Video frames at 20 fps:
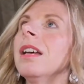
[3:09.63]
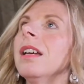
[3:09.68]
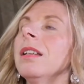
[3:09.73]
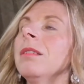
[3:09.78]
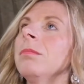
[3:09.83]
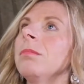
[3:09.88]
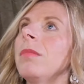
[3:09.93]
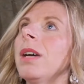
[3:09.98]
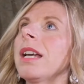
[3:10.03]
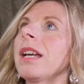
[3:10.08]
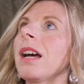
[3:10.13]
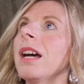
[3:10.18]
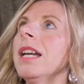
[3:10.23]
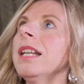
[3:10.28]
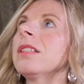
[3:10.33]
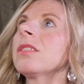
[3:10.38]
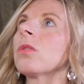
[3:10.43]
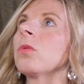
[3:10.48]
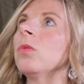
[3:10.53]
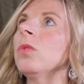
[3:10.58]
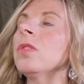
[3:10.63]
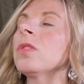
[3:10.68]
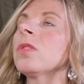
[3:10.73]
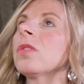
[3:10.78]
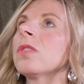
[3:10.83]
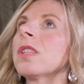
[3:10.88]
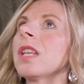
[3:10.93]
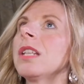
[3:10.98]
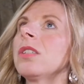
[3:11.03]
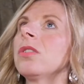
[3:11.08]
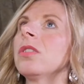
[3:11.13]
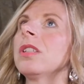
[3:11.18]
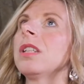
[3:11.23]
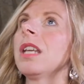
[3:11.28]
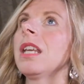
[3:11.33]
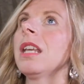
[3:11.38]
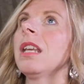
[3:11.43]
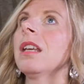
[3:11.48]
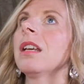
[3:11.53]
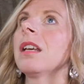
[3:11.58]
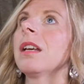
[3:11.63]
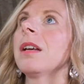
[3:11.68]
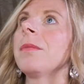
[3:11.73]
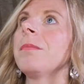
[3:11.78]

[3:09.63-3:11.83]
And my guides also said today,